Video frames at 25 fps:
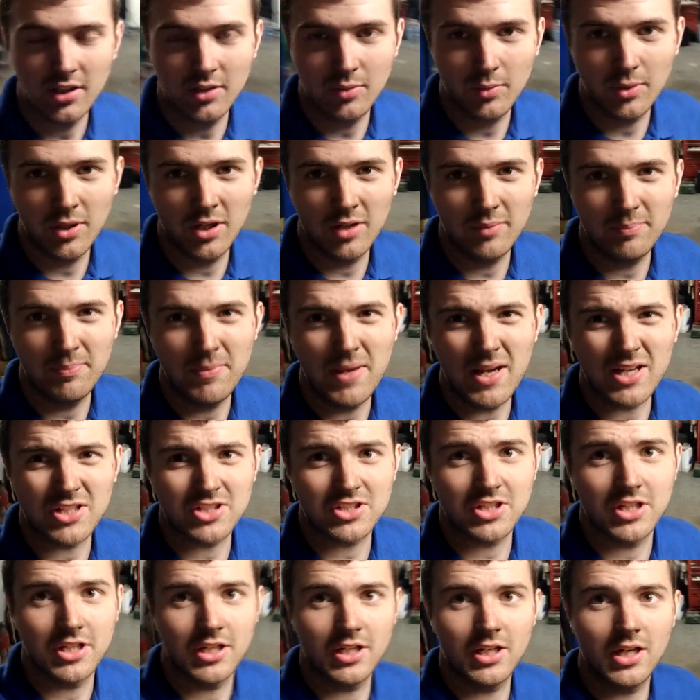We had
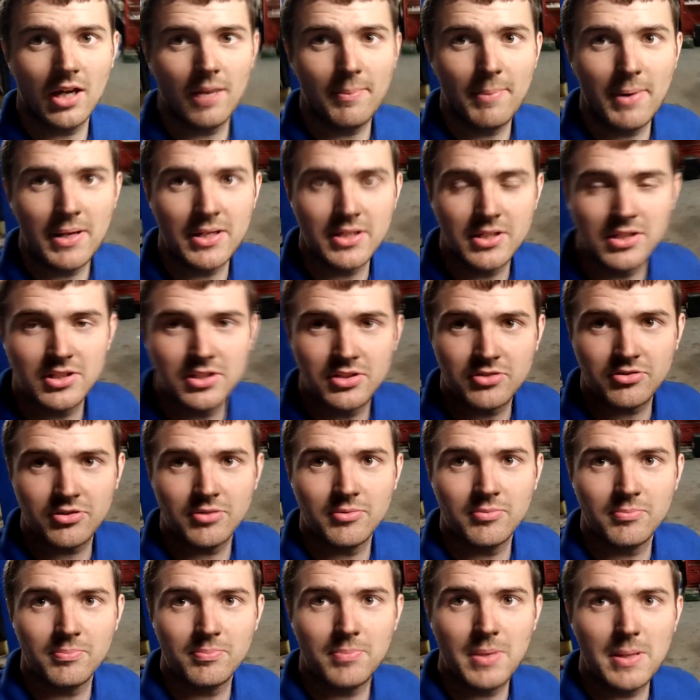mixed kind of opinions
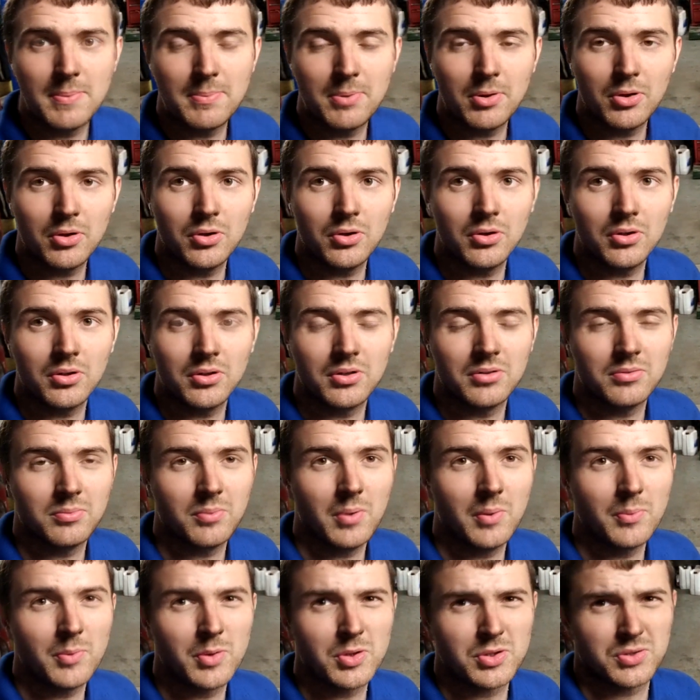from people
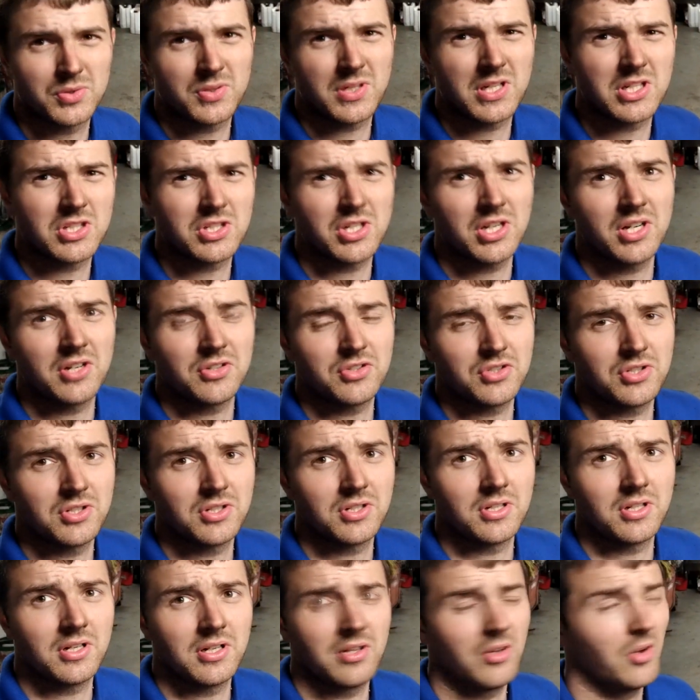when we were
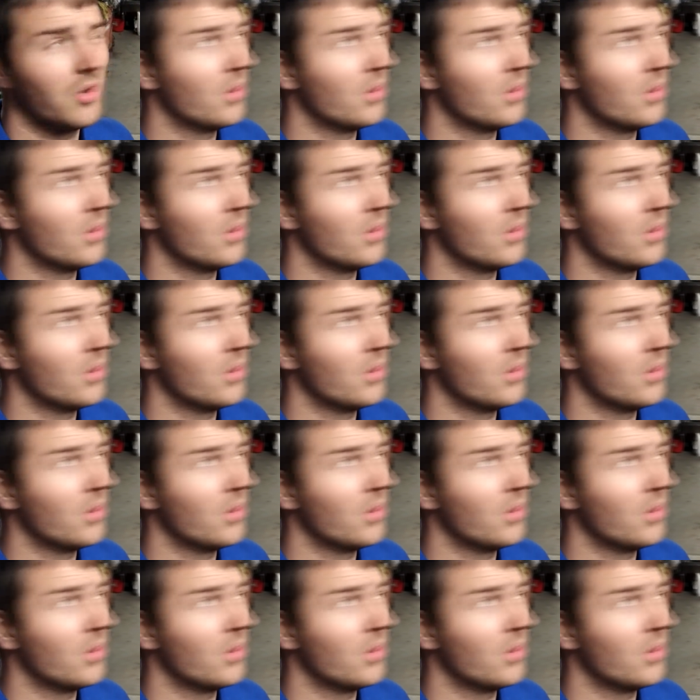researching